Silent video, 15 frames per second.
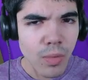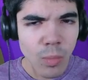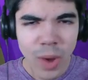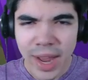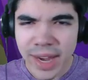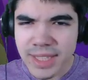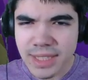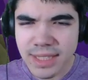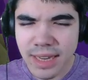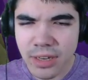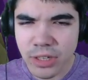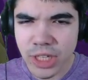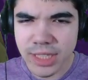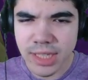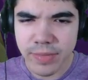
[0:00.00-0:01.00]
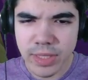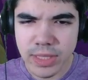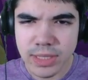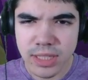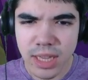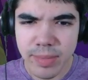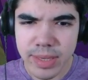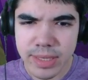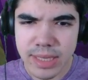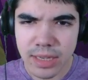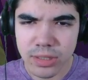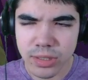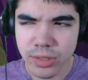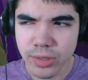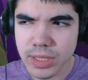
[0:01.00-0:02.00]
Why does this ender chest have the same
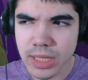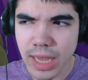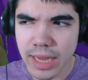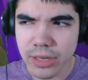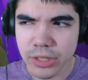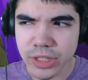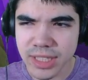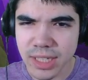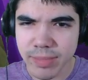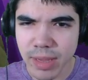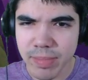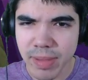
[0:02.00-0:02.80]
exact loot as the ender chest at my